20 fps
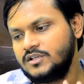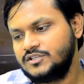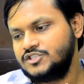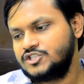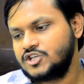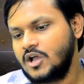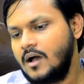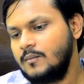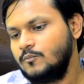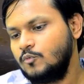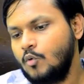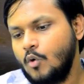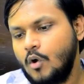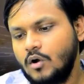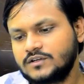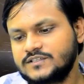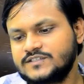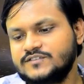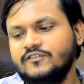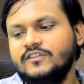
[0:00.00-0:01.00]
charm
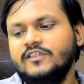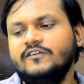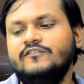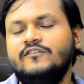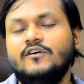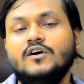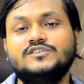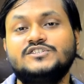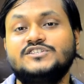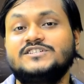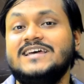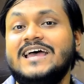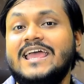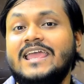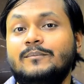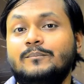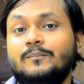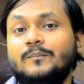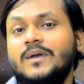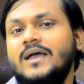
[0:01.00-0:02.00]
quarks for the first
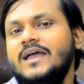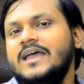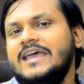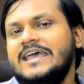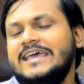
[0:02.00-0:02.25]
time.